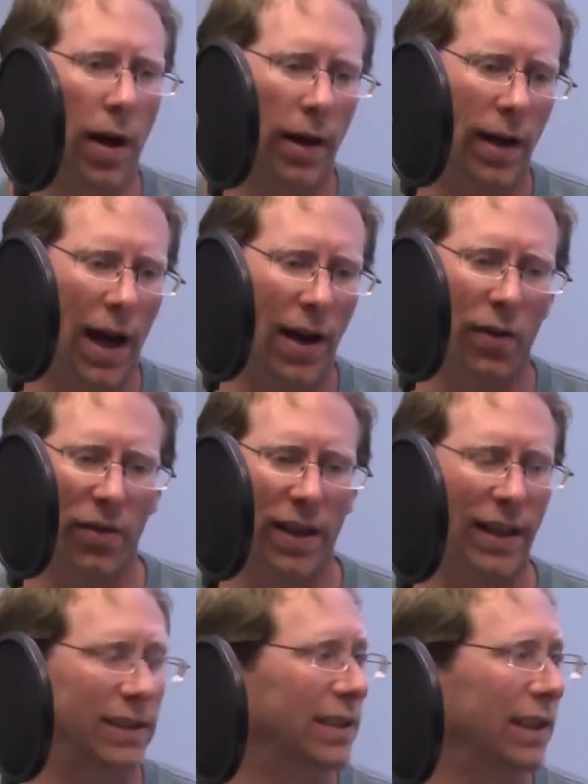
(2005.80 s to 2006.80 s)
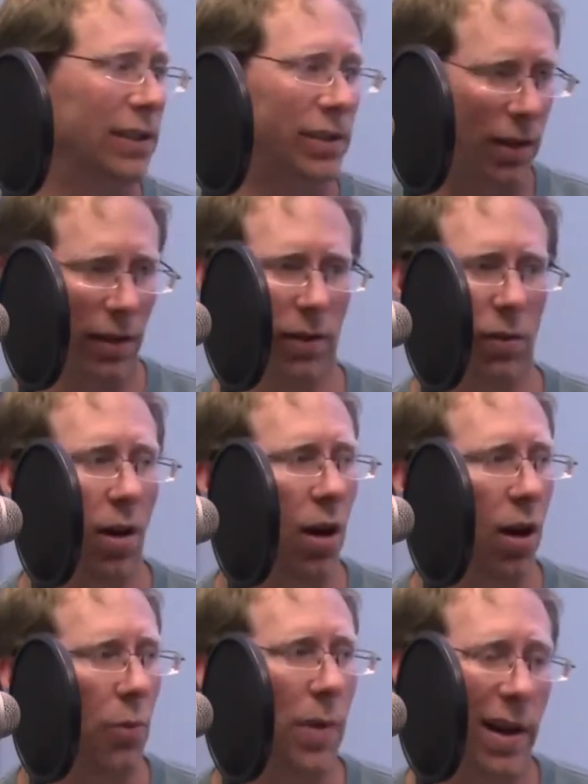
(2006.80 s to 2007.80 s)
But I don't think it's necessarily
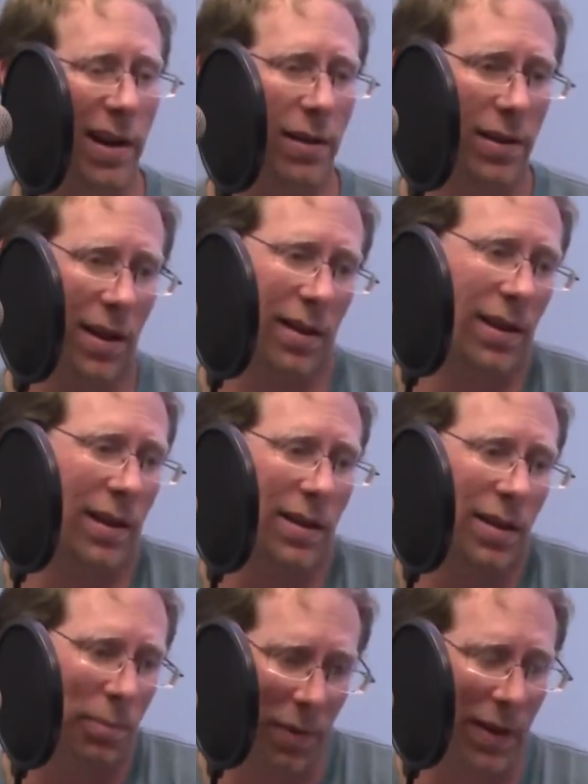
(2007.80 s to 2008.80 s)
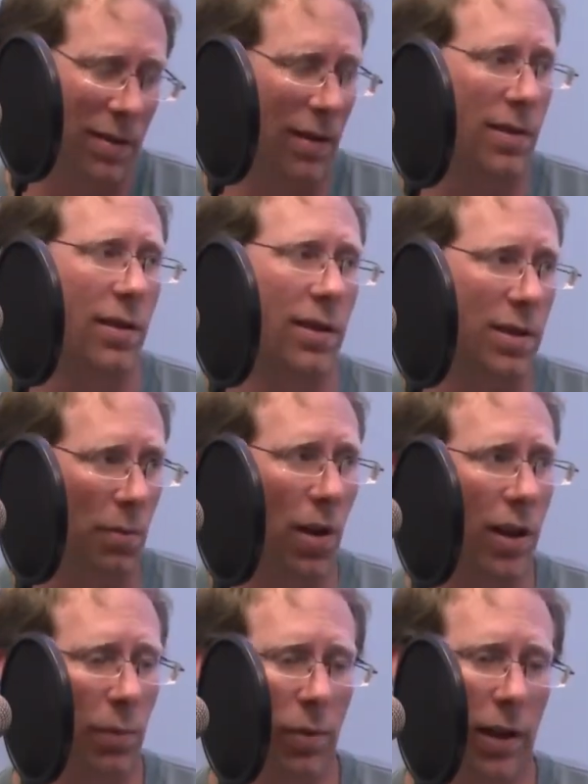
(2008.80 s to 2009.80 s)
wrong because I think it's a business and it's a
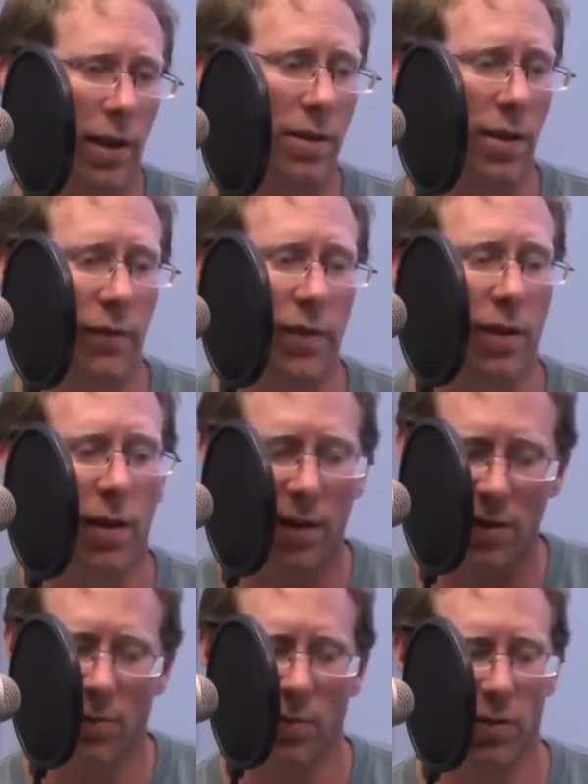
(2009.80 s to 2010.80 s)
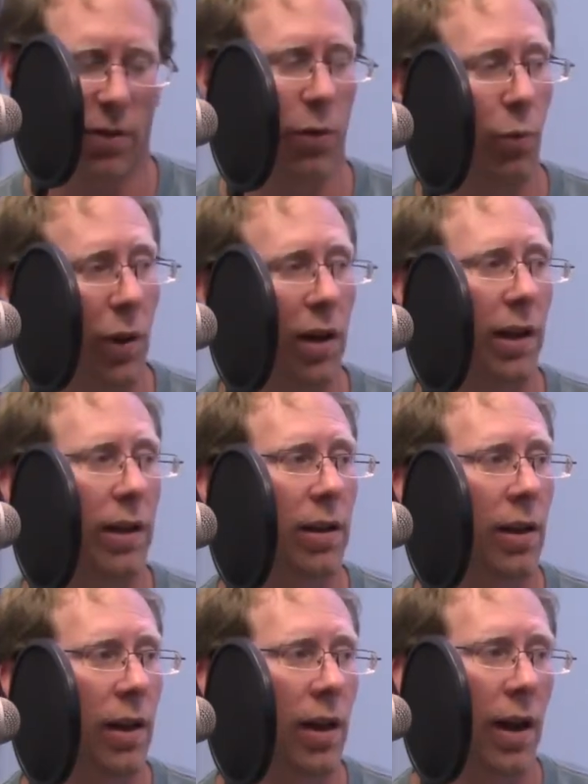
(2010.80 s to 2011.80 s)
marketplace. And if your customers are
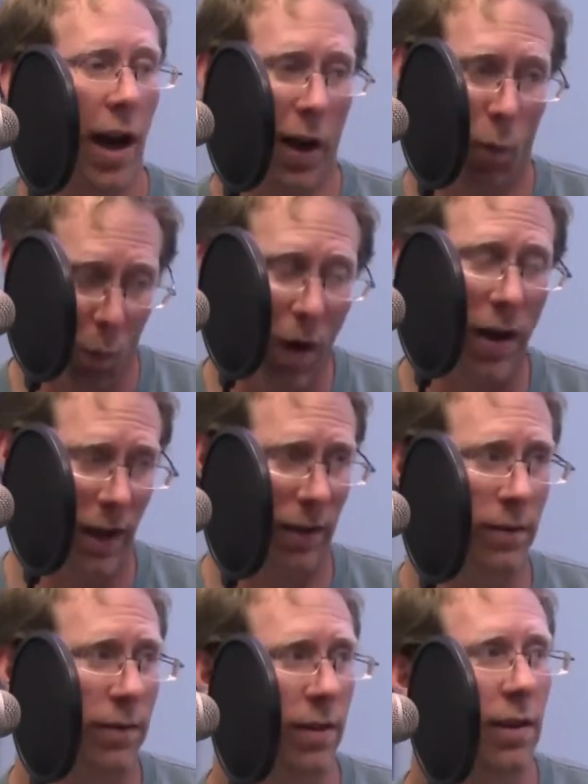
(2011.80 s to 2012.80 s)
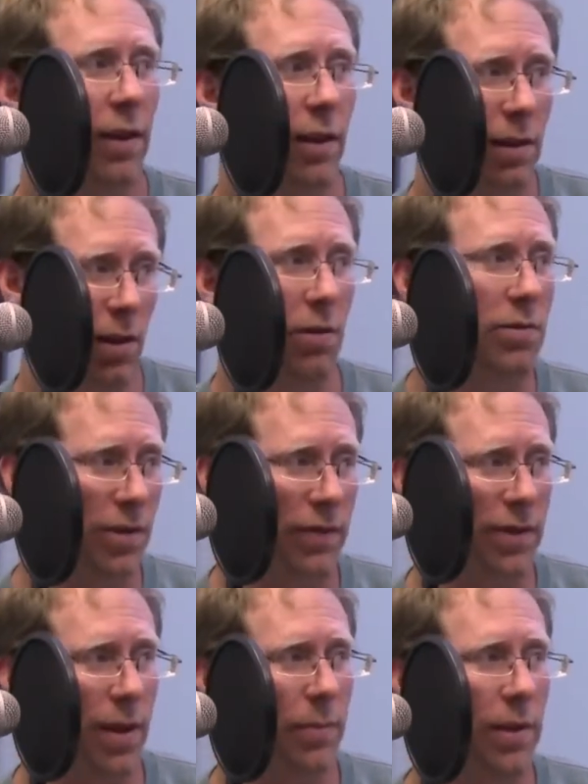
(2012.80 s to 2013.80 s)
willing and wanting clones
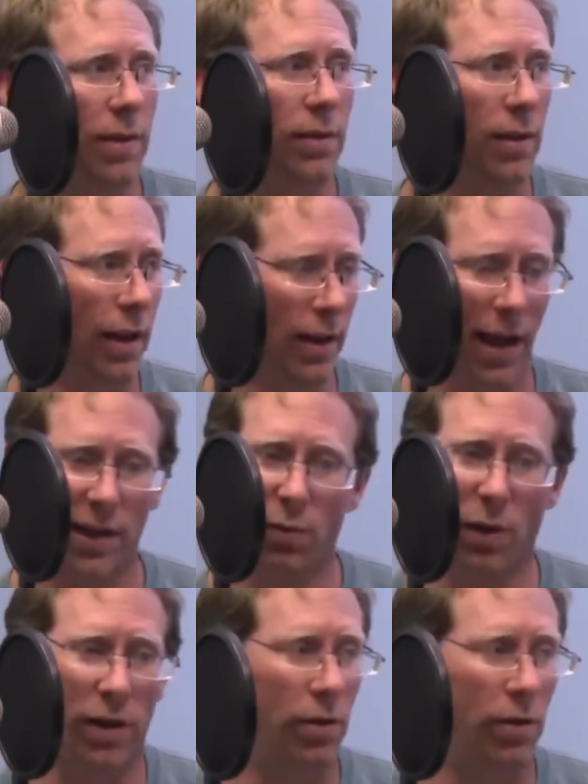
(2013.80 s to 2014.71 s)
of something and that's what